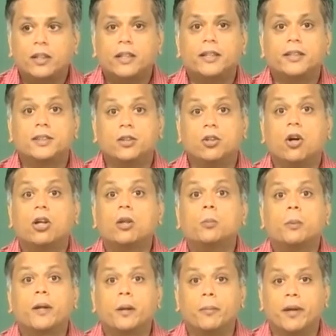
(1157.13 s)
is
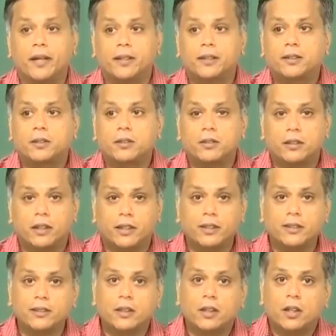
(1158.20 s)
non-premixed, that
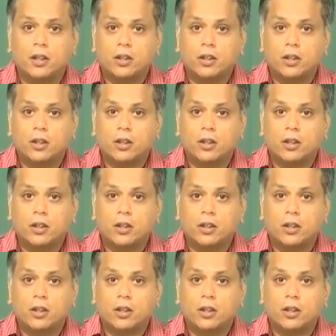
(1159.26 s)
is,